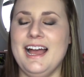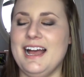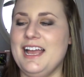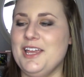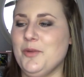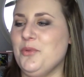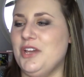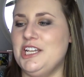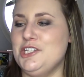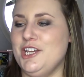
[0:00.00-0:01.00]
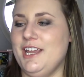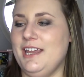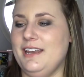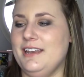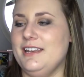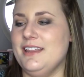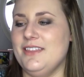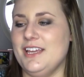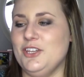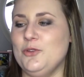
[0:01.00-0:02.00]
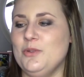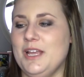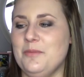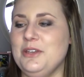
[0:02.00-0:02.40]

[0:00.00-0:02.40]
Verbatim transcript: I appreciated that you let